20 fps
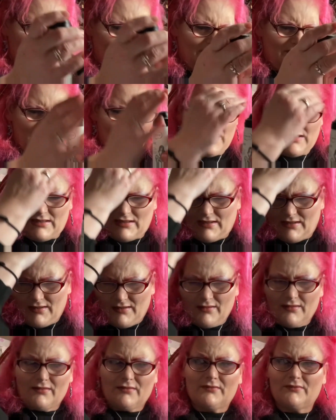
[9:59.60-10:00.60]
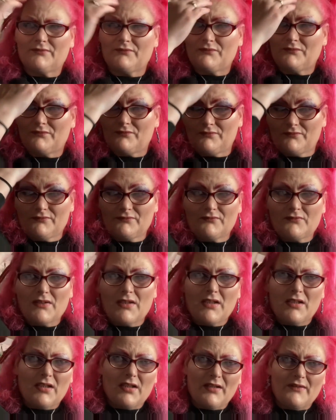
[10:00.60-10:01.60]
Let's see.
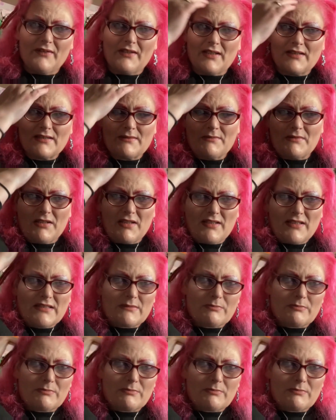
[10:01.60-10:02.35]
I've had something like this